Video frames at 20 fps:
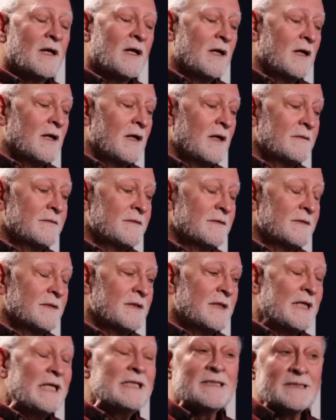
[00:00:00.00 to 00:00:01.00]
And
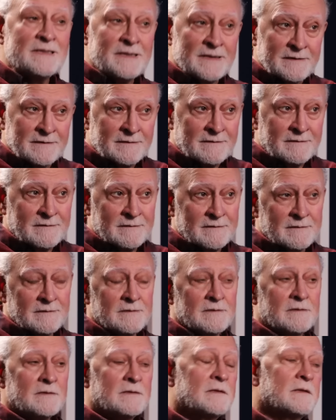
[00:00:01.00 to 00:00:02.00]
he didn't.
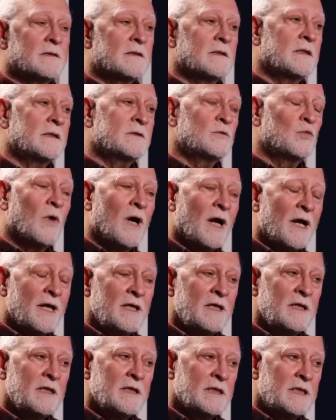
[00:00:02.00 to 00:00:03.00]
And why
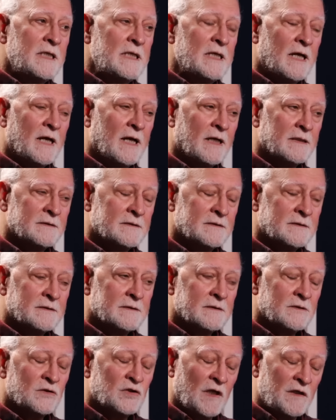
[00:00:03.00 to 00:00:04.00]
he
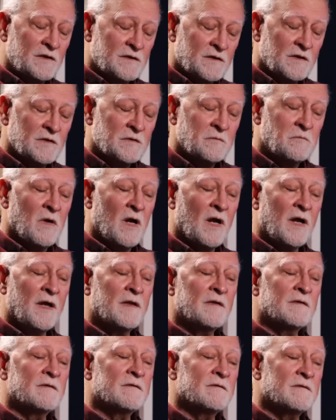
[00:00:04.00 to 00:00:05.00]
has changed his
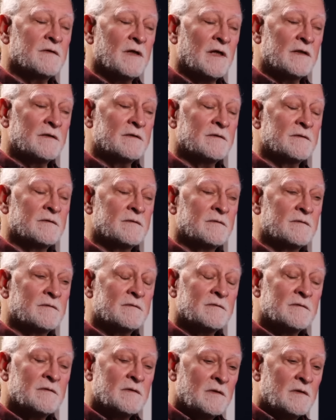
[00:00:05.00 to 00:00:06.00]
mind and
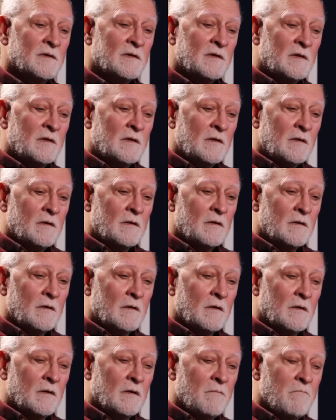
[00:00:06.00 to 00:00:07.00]

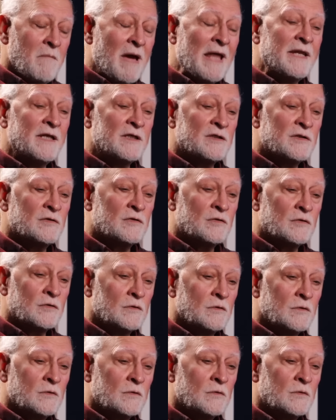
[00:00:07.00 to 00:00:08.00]
managed
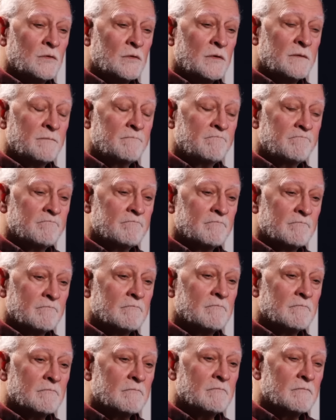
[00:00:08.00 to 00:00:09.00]
to
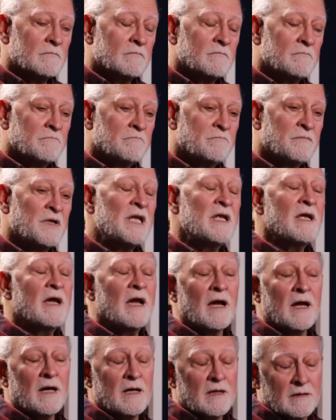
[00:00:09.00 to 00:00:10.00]
bring
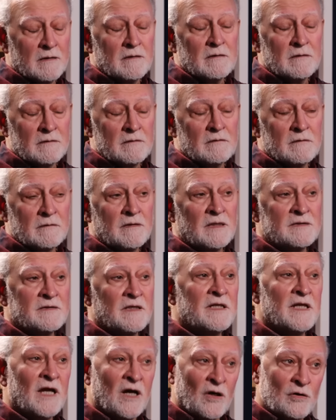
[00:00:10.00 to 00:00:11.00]

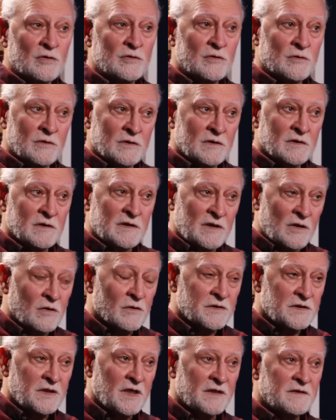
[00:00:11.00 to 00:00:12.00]
Netanyahu to the
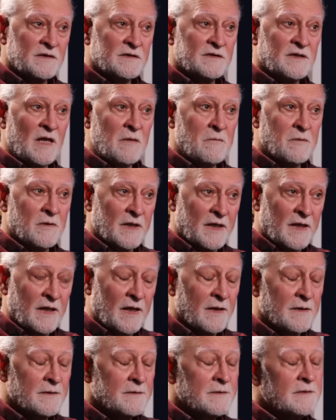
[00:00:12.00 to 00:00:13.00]
negotiating table
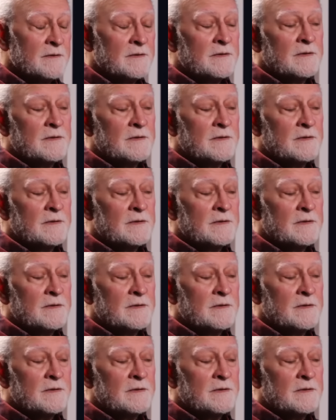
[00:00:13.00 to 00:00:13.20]
again,